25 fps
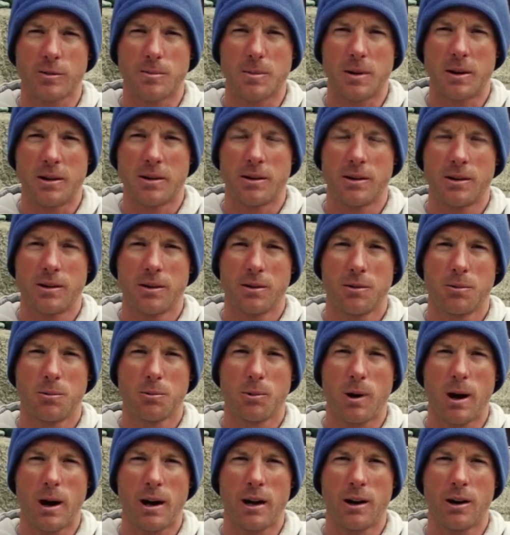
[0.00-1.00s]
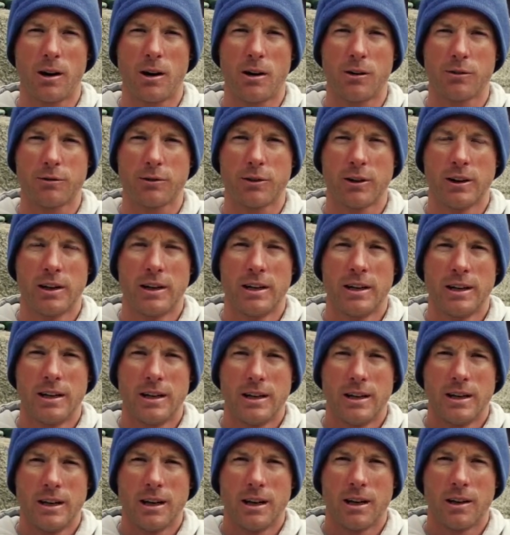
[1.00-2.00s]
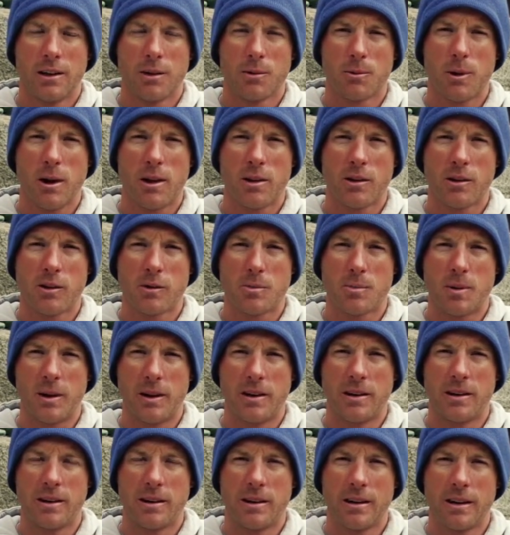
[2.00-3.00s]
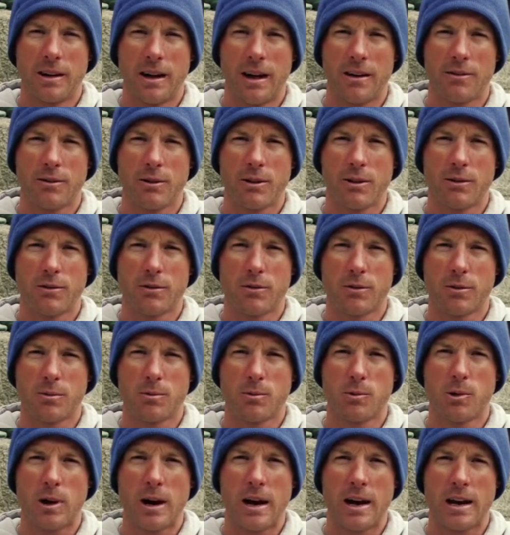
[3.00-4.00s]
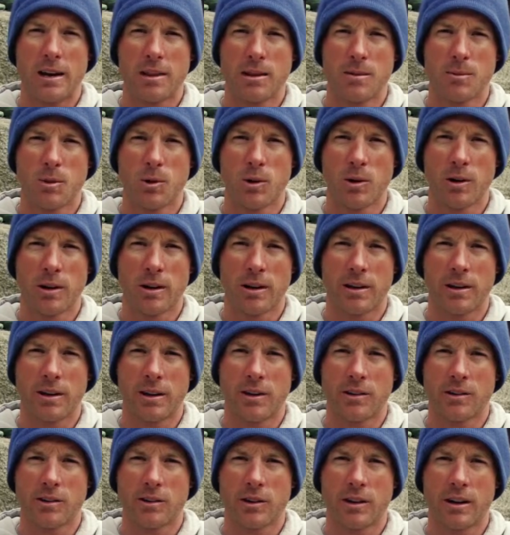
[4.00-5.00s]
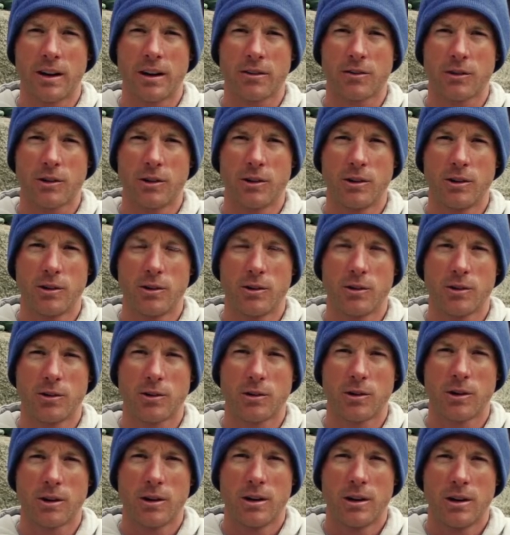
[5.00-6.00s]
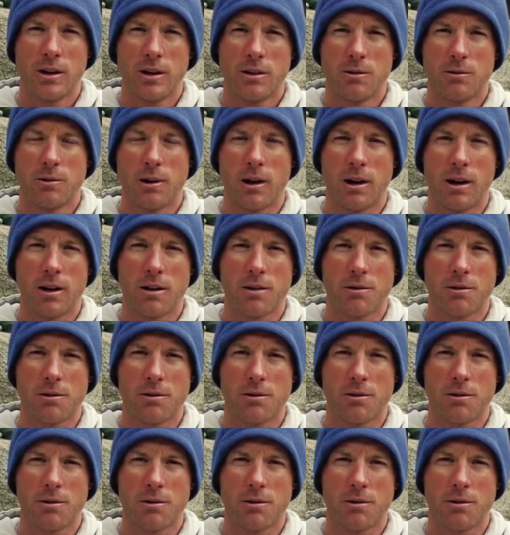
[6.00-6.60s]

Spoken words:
have been way off and the weather's been everything from rain in the morning and then sunny afternoons right